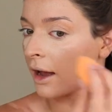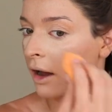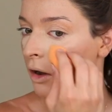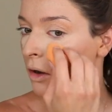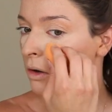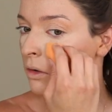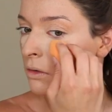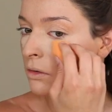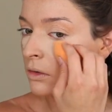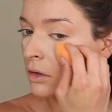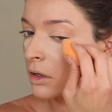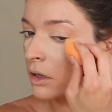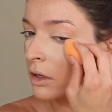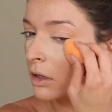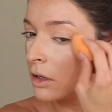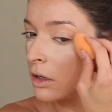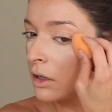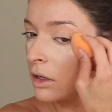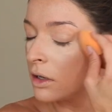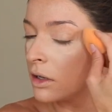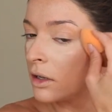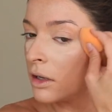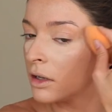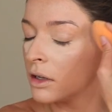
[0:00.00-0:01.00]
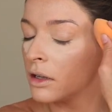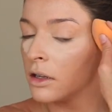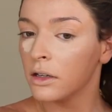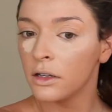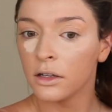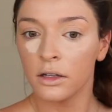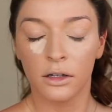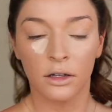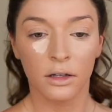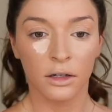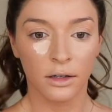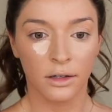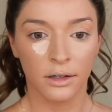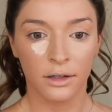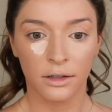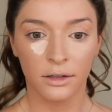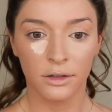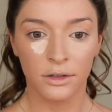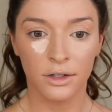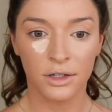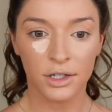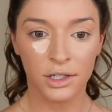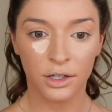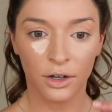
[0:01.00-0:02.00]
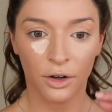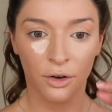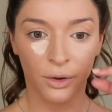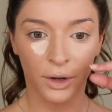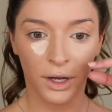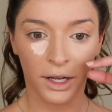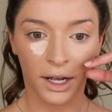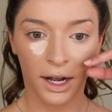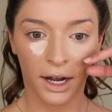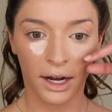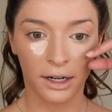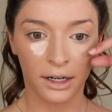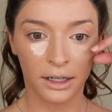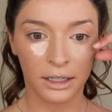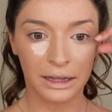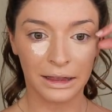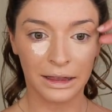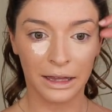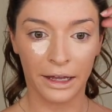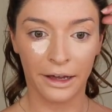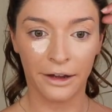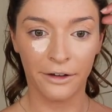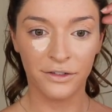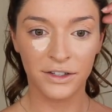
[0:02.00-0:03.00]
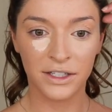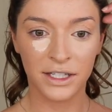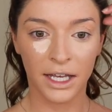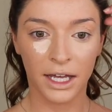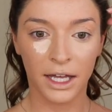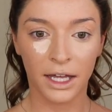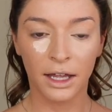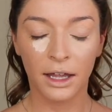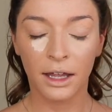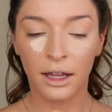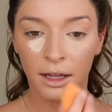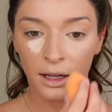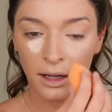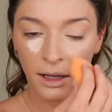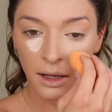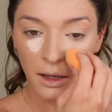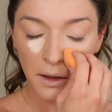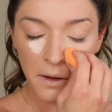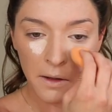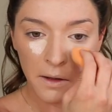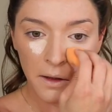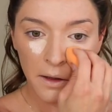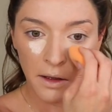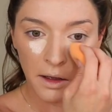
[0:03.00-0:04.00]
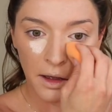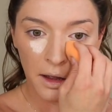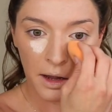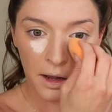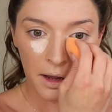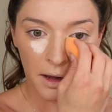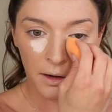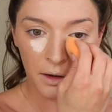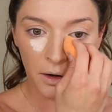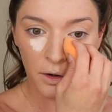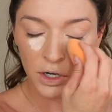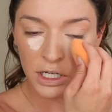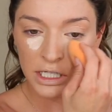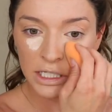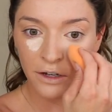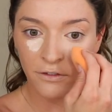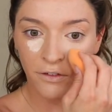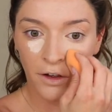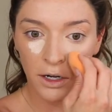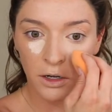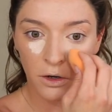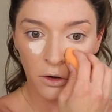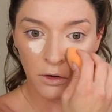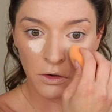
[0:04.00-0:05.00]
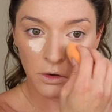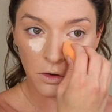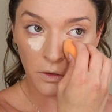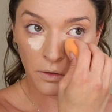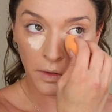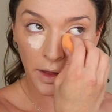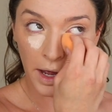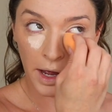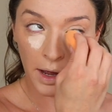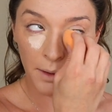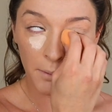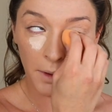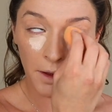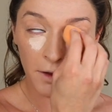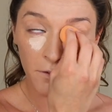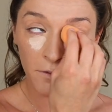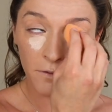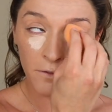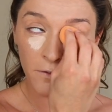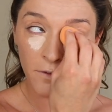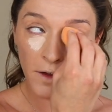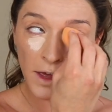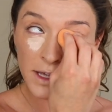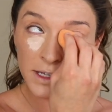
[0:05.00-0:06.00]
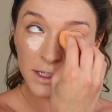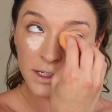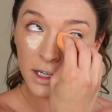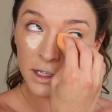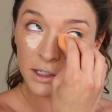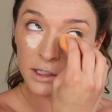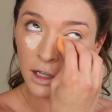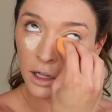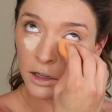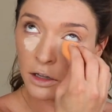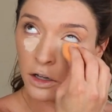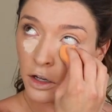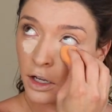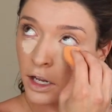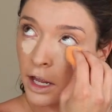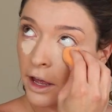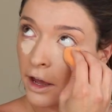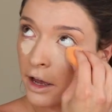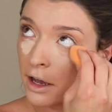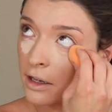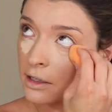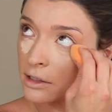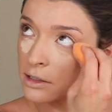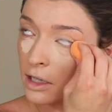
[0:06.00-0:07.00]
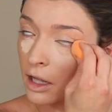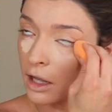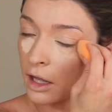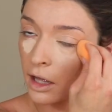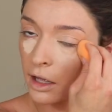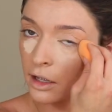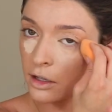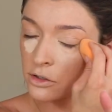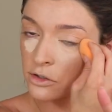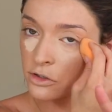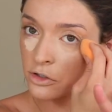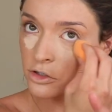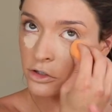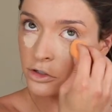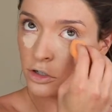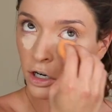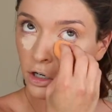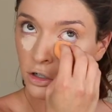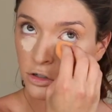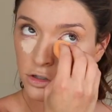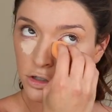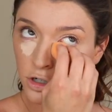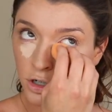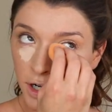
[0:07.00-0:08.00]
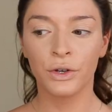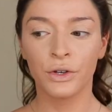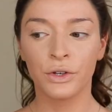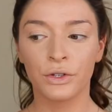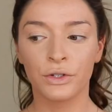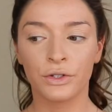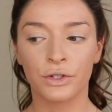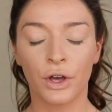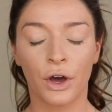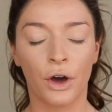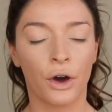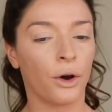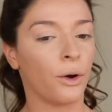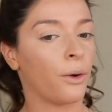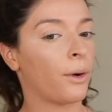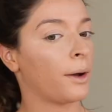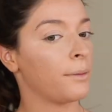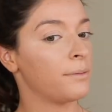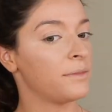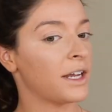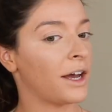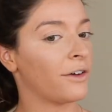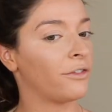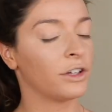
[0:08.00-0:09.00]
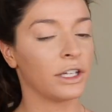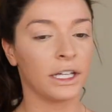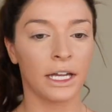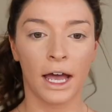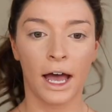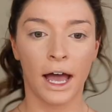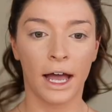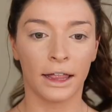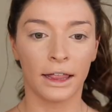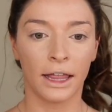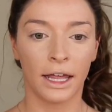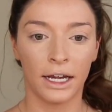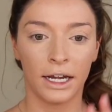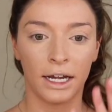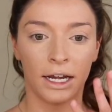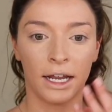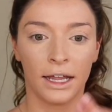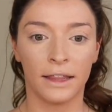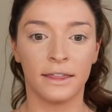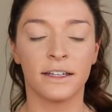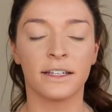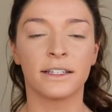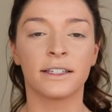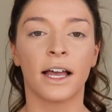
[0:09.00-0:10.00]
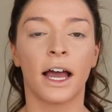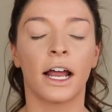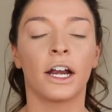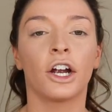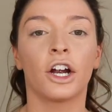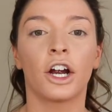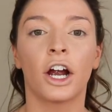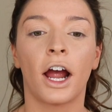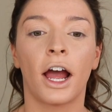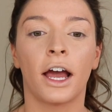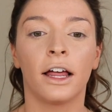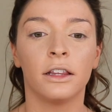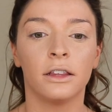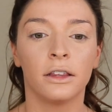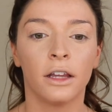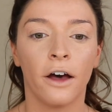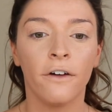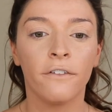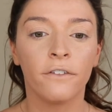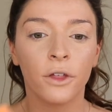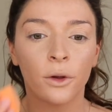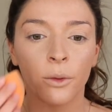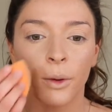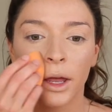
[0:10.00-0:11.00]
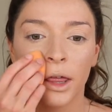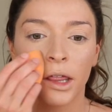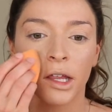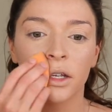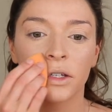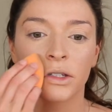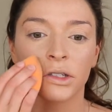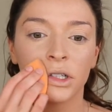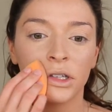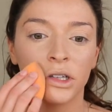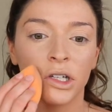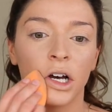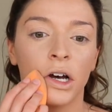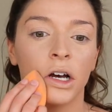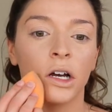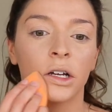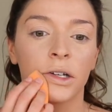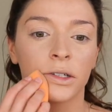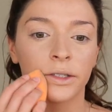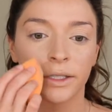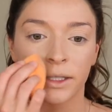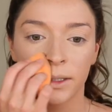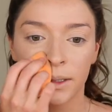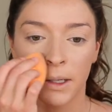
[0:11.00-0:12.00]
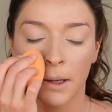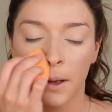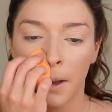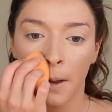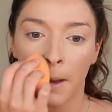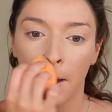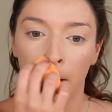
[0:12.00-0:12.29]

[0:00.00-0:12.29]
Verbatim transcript: out, just so it kind of lifts it. I notice if I don't do that, my face doesn't look as like structured. So I'm definitely highlighted in the center. I love the way this looks.